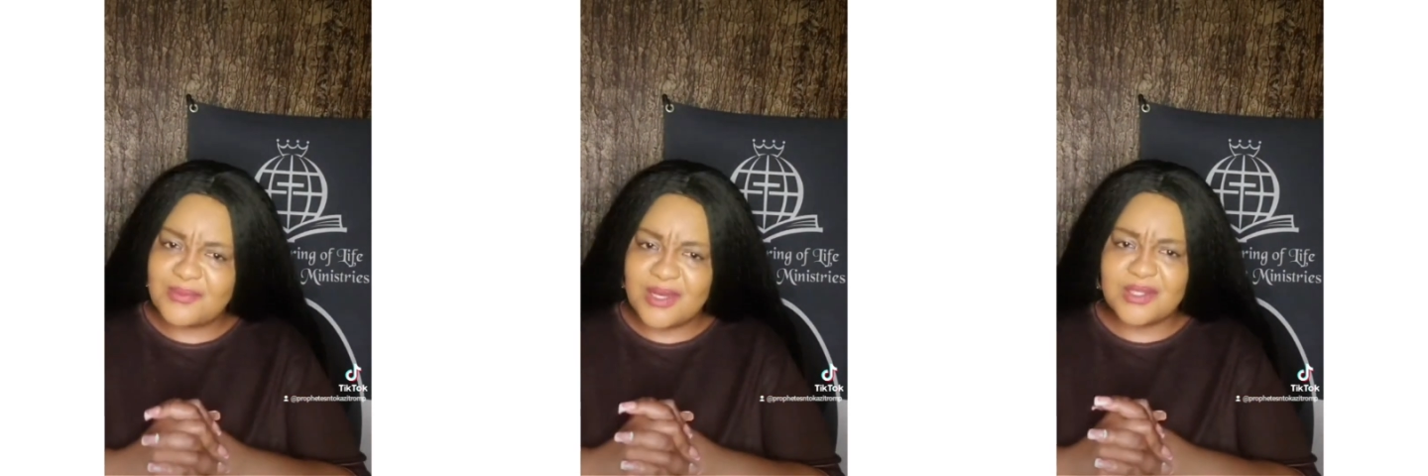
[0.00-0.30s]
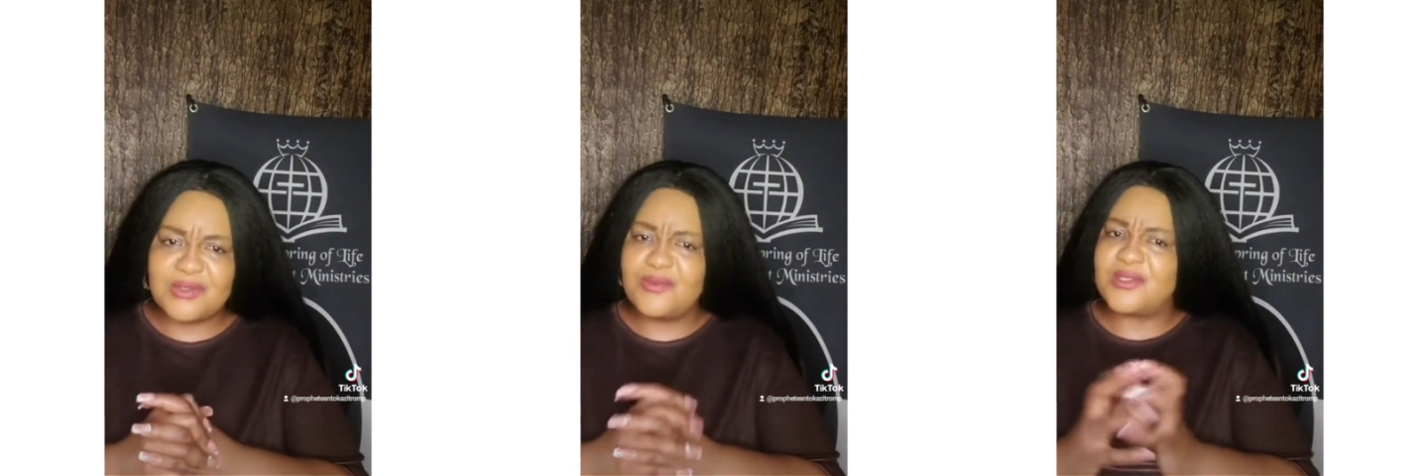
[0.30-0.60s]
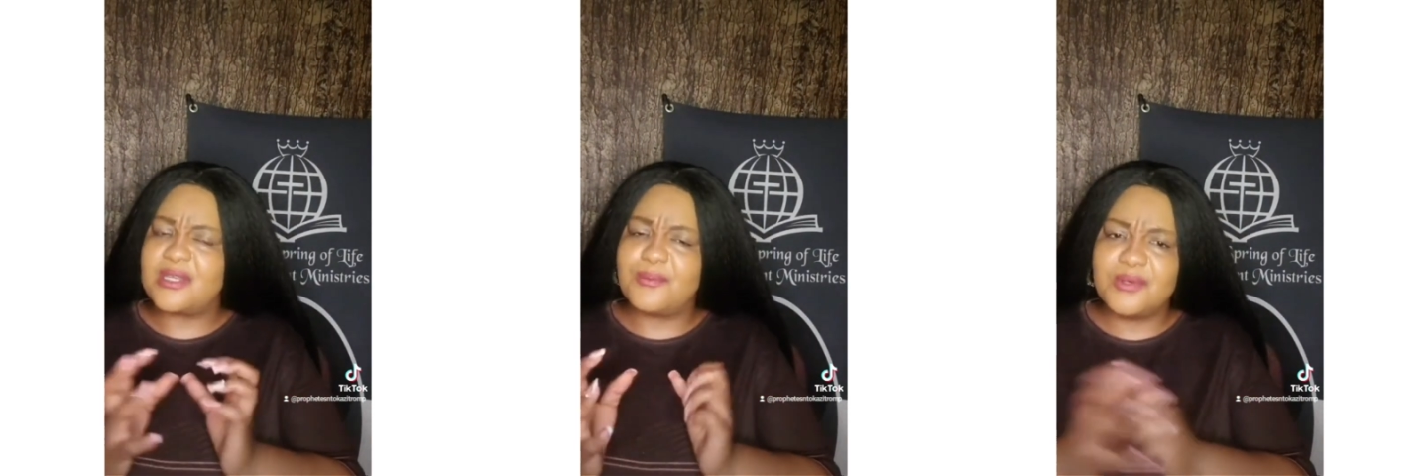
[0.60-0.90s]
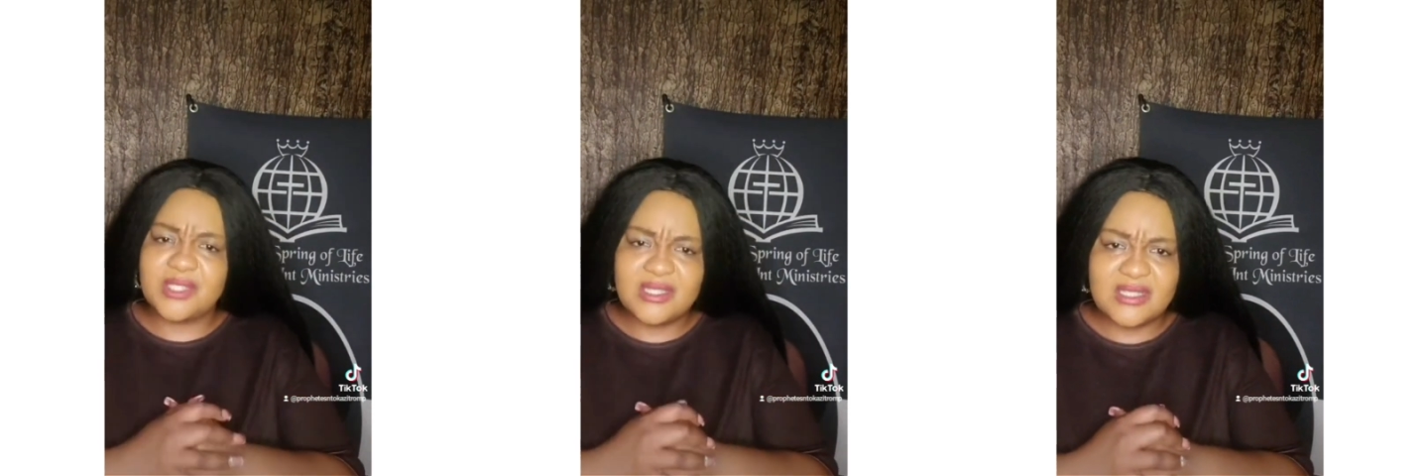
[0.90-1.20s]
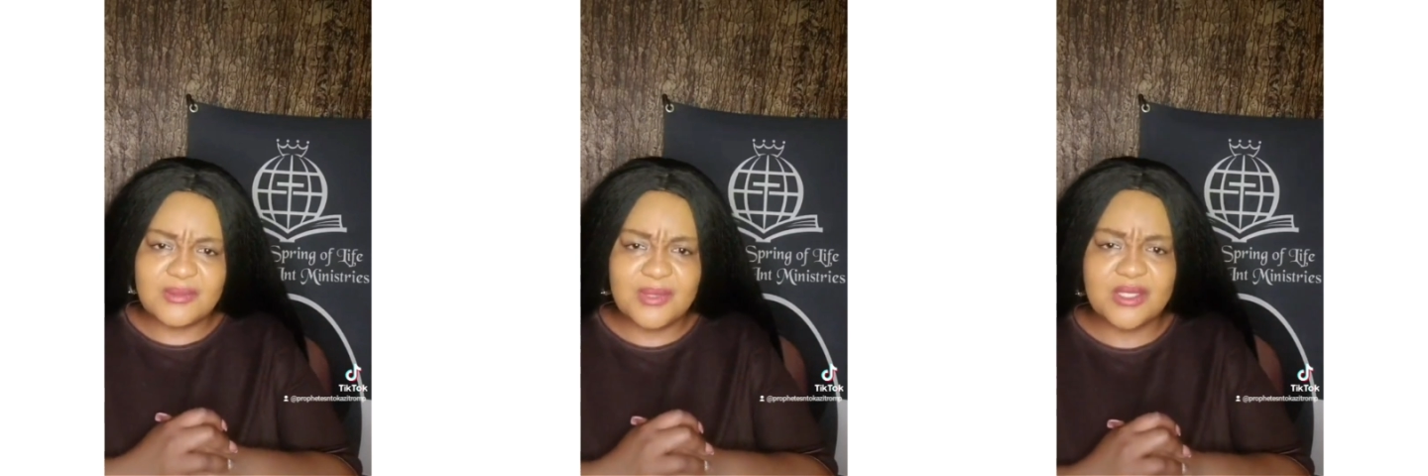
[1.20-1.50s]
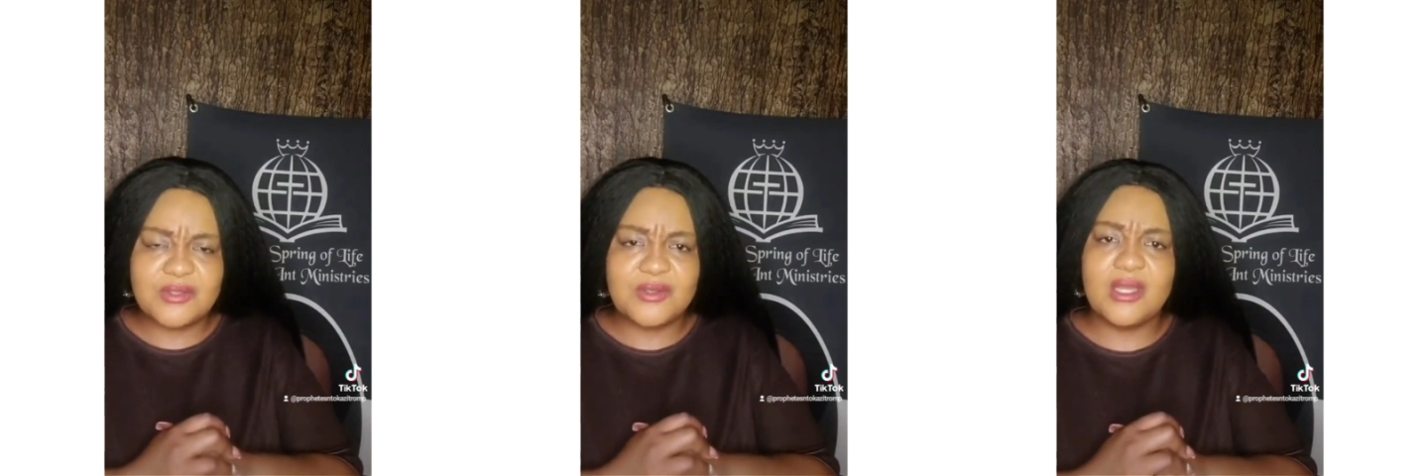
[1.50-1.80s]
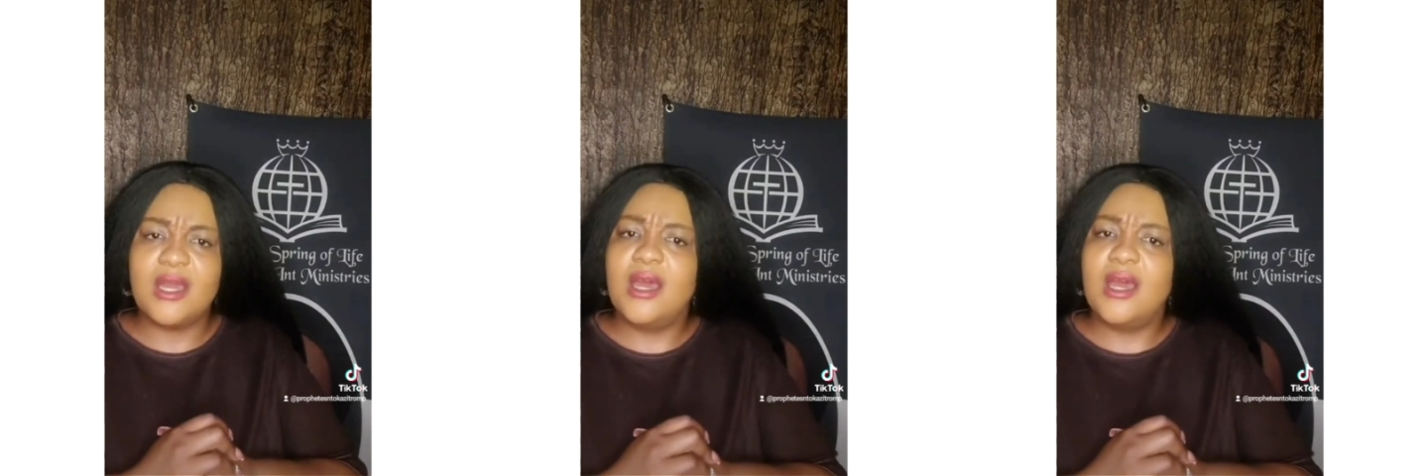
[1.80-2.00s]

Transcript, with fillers: ministry, for supporting this ministry.